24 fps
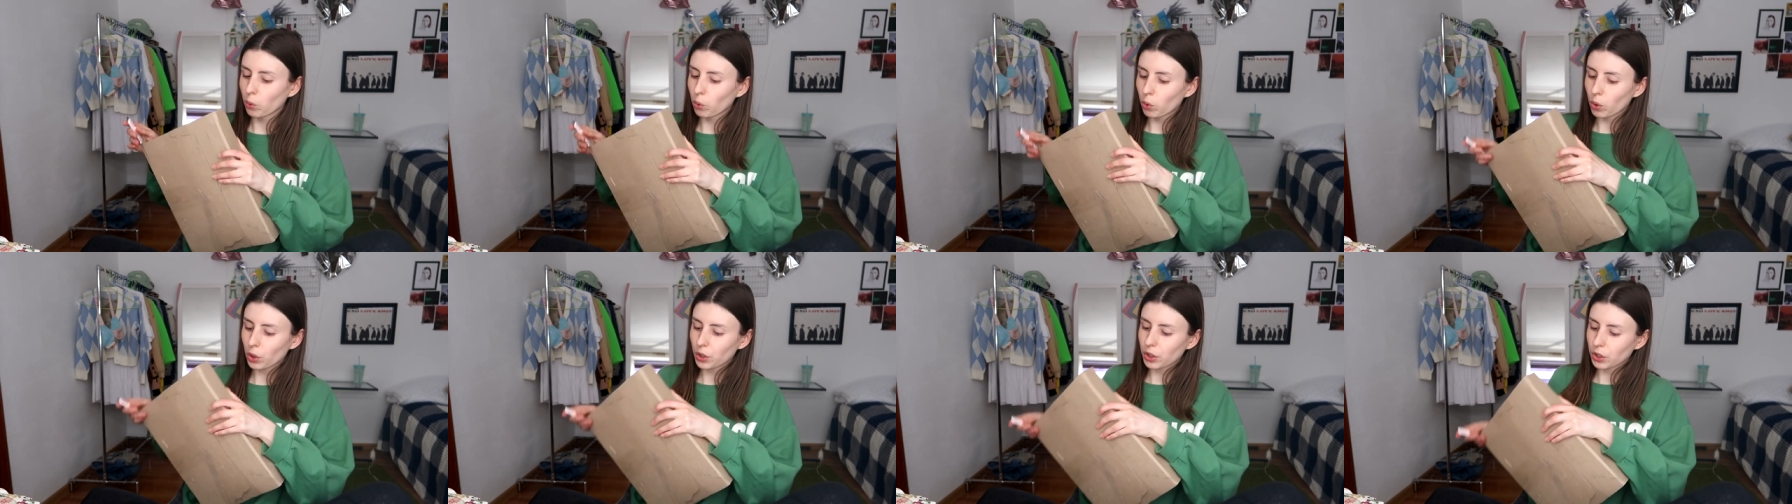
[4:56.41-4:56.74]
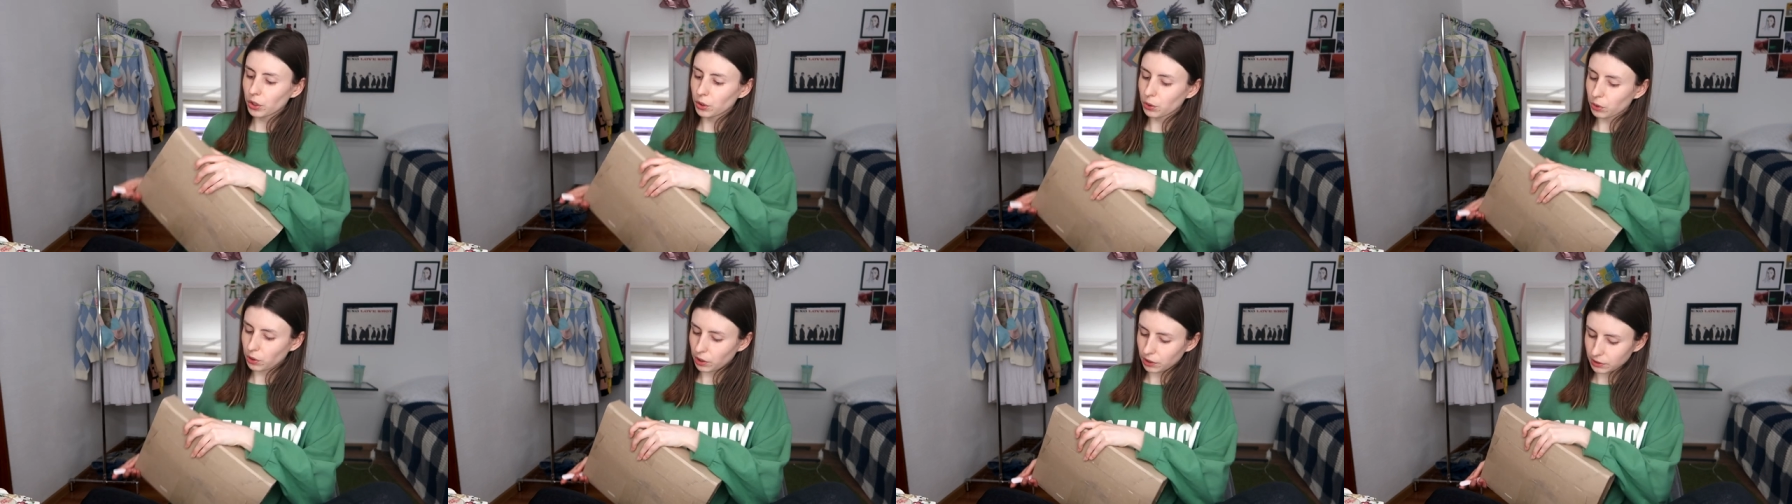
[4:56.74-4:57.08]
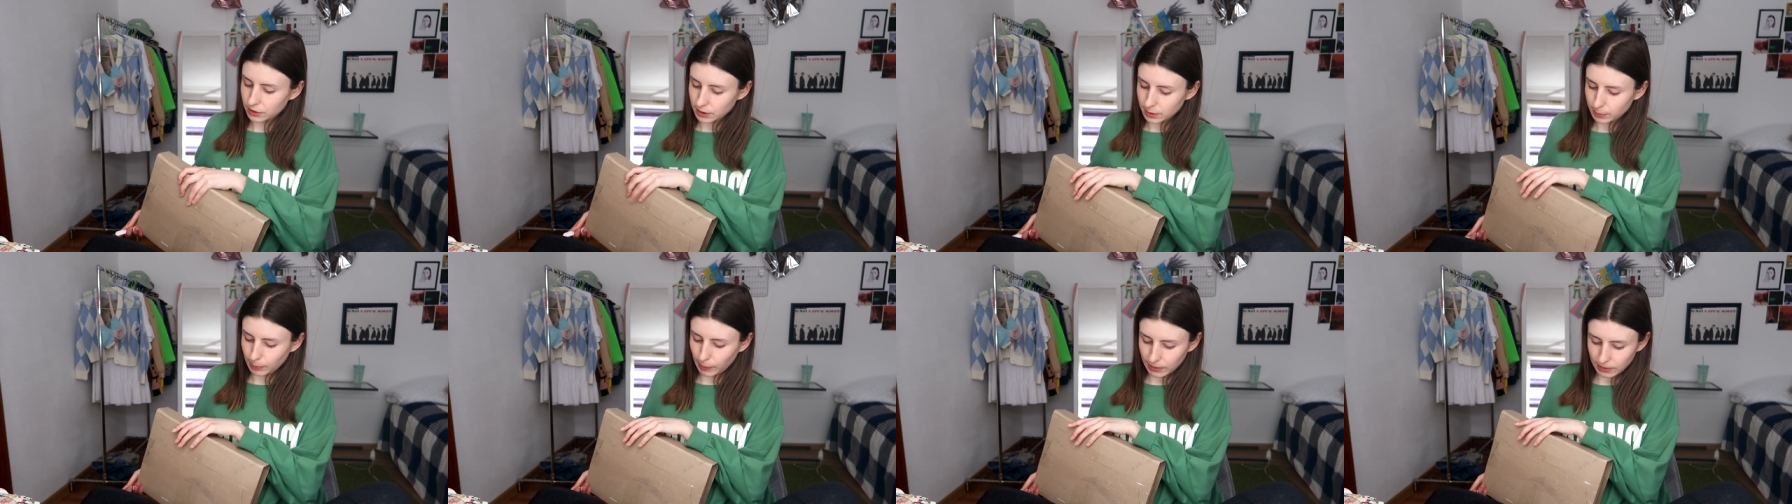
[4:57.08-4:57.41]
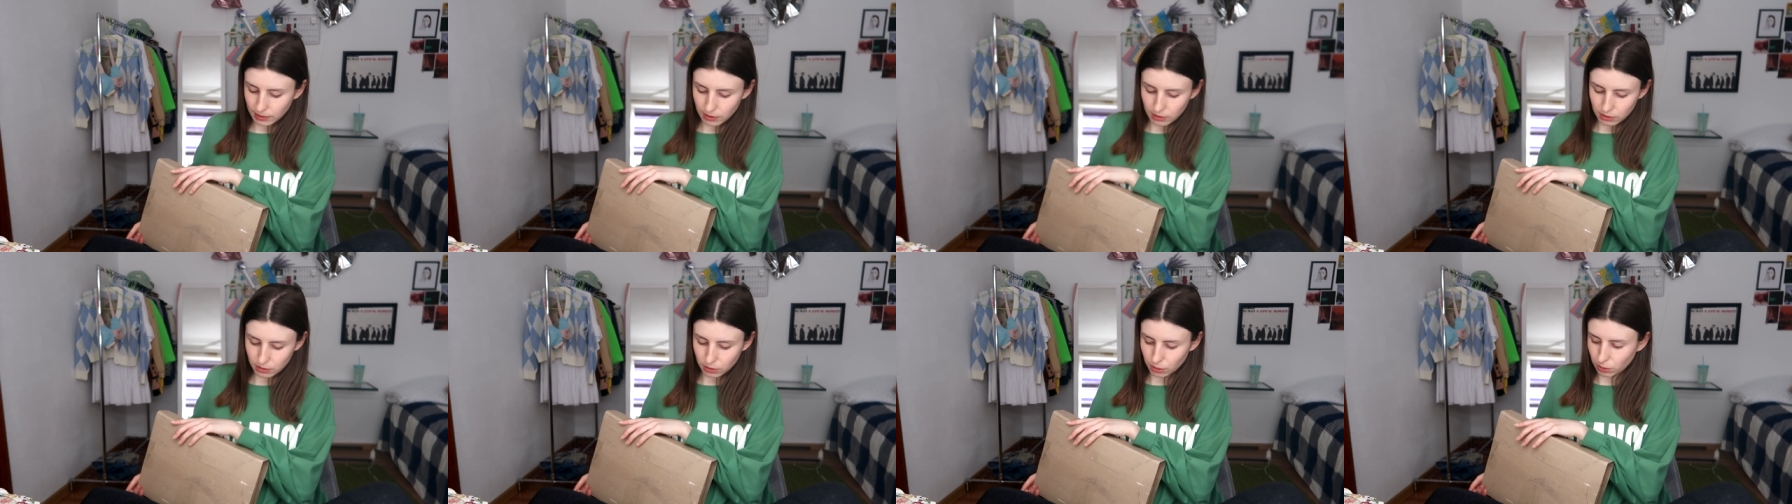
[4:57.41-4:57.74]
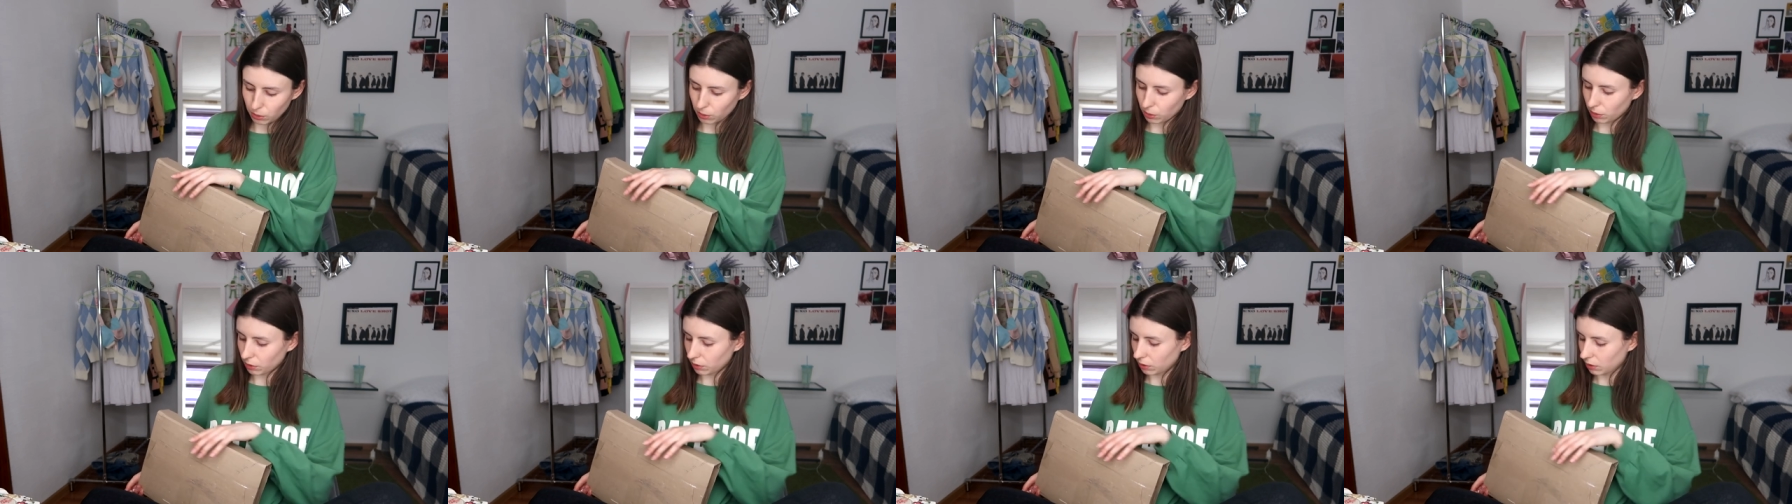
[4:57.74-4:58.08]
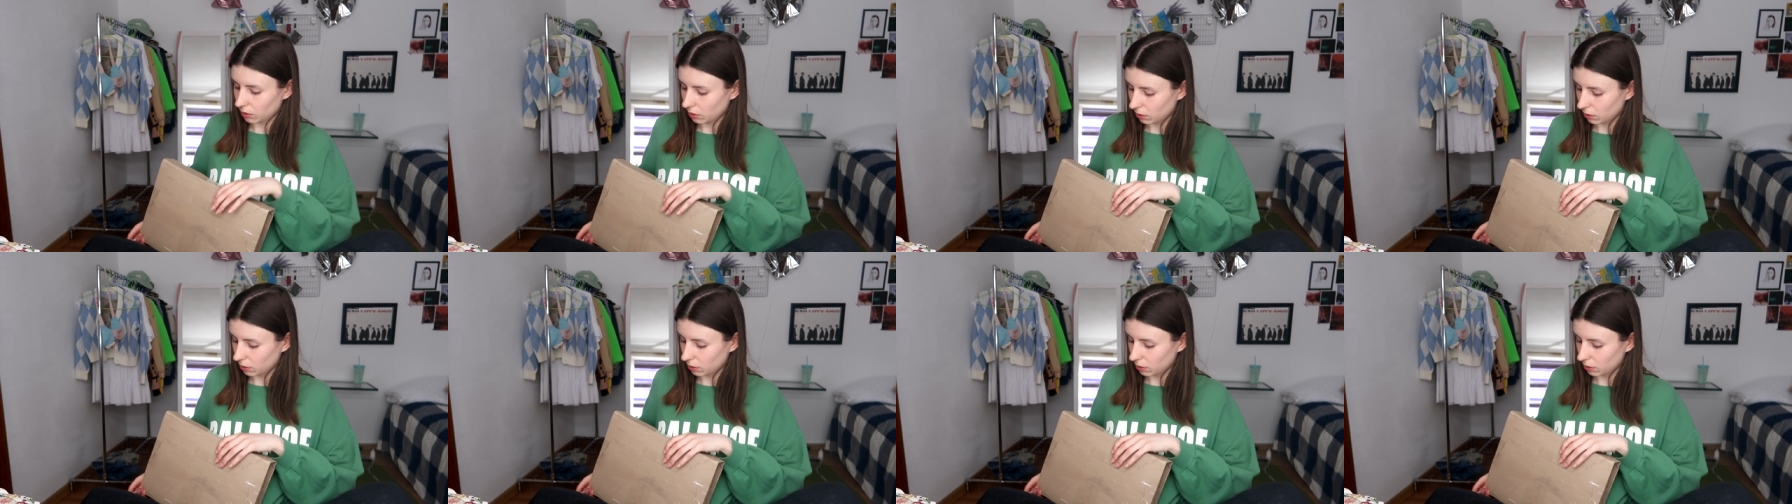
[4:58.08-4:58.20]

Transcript: or you can spend it on